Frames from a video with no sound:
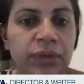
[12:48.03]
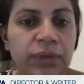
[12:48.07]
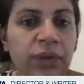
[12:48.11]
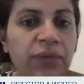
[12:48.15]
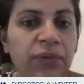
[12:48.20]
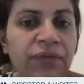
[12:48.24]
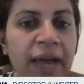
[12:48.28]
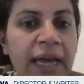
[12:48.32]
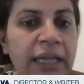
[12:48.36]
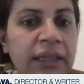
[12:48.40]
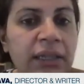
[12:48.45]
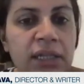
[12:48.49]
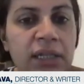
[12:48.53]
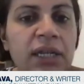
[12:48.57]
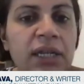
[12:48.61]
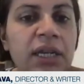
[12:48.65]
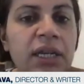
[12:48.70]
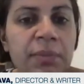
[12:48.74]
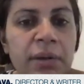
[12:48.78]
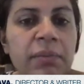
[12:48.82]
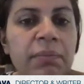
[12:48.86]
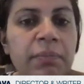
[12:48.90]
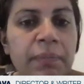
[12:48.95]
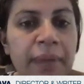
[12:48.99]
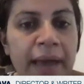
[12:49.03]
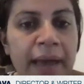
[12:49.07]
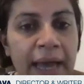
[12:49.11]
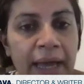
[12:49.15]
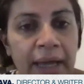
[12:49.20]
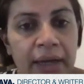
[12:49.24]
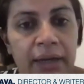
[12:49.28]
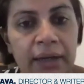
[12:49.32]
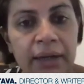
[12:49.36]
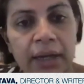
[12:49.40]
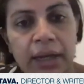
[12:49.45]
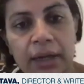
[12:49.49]
the fact that it had been
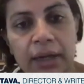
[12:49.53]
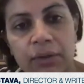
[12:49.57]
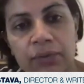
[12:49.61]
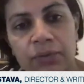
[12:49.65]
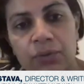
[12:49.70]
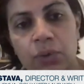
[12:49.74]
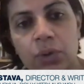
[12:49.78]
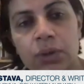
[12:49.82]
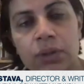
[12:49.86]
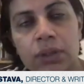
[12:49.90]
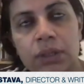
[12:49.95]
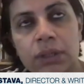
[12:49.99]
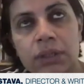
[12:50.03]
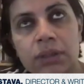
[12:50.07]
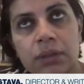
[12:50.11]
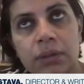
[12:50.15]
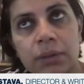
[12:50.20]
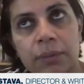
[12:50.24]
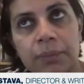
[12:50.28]
banned. And of course,